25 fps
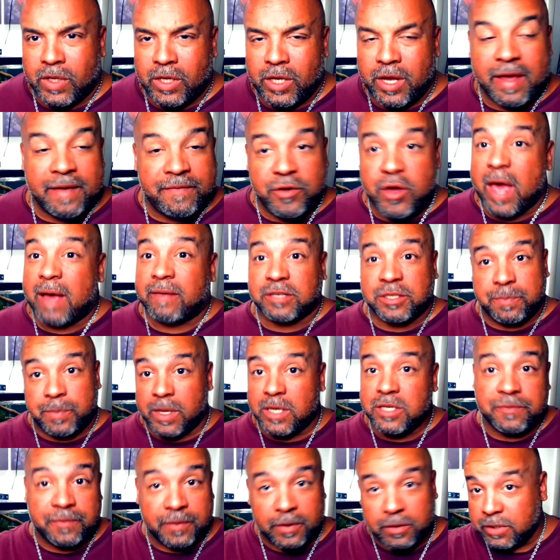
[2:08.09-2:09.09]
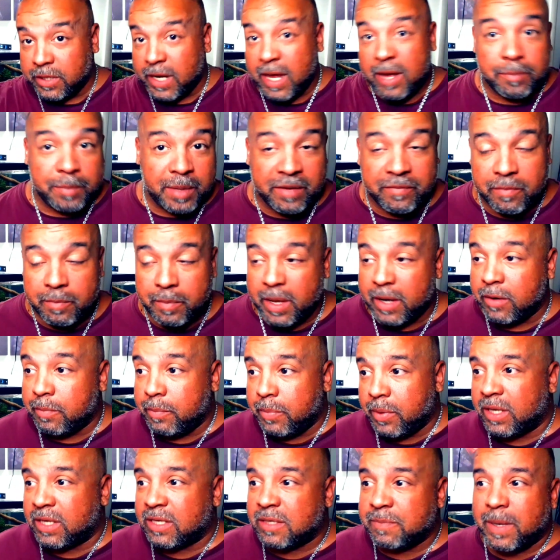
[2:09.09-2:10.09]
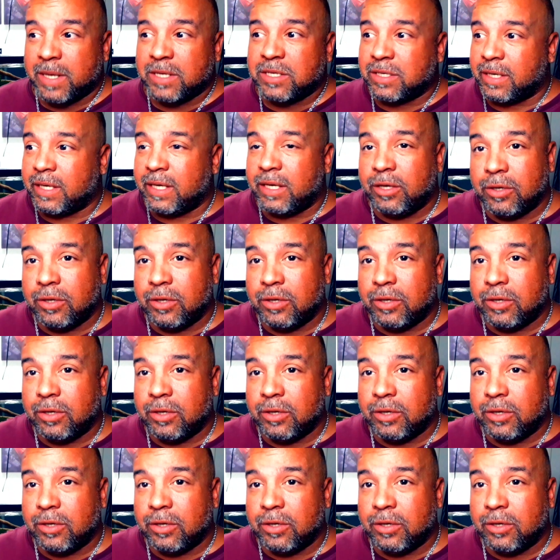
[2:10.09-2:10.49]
if you have sponge filter, that would be even better. But especially,